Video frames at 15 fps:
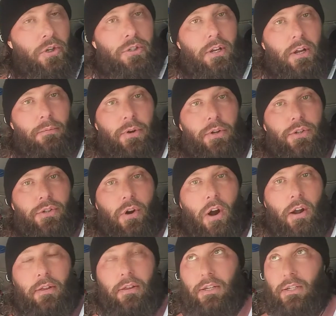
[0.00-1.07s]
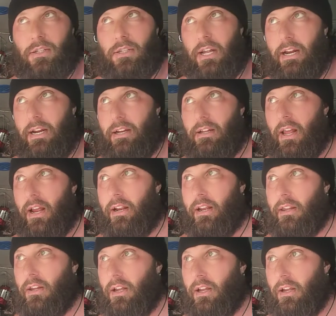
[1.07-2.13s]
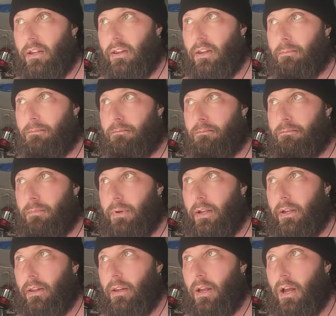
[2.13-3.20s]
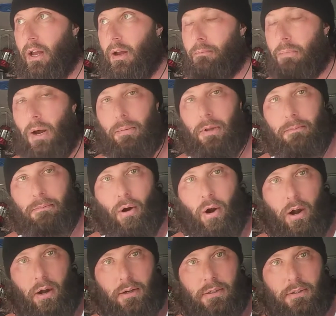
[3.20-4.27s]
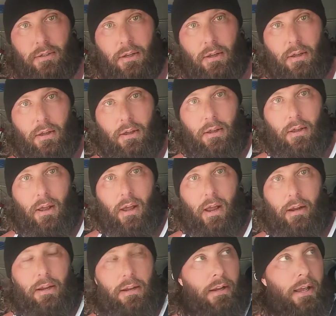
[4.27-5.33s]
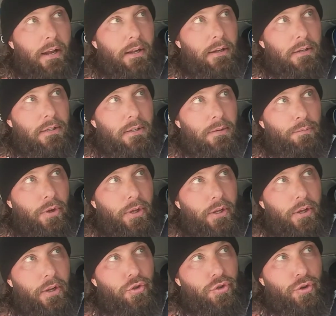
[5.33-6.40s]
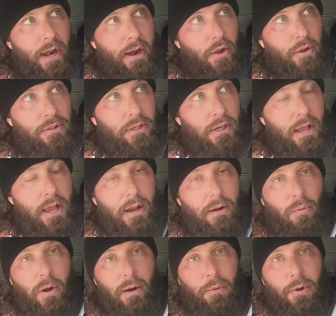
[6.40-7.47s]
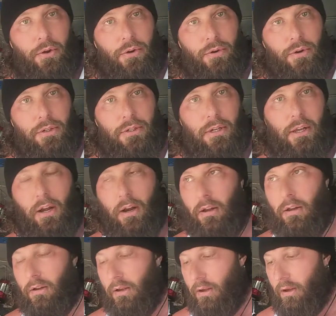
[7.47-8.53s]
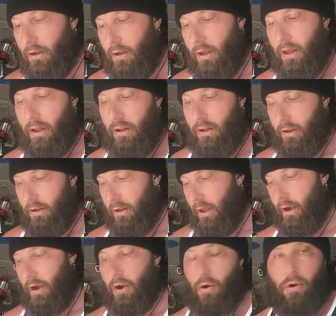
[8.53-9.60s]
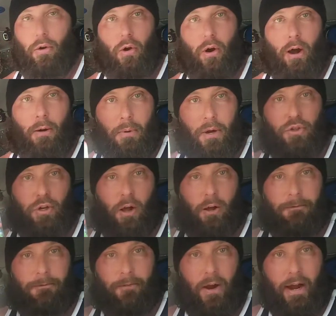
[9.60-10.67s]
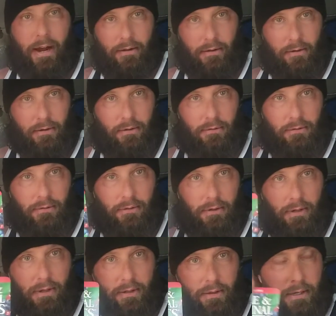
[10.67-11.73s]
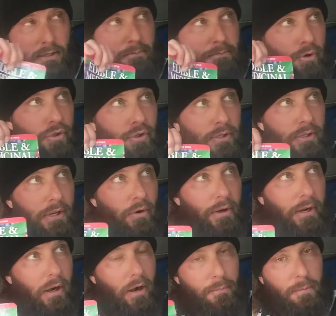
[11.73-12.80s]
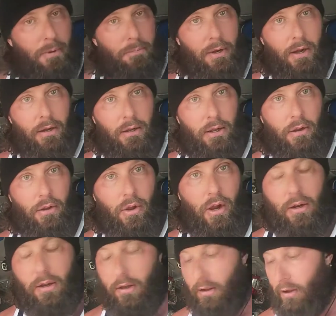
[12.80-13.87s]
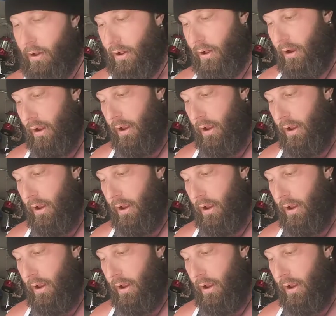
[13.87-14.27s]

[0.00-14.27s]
First, I'm going to start in the city, like in the in the in the public parks I can get into some really good trails. And what I'm going to do is I'm going to, and I don't know how much I'll find in these bushes out here, but, but I'm going to look.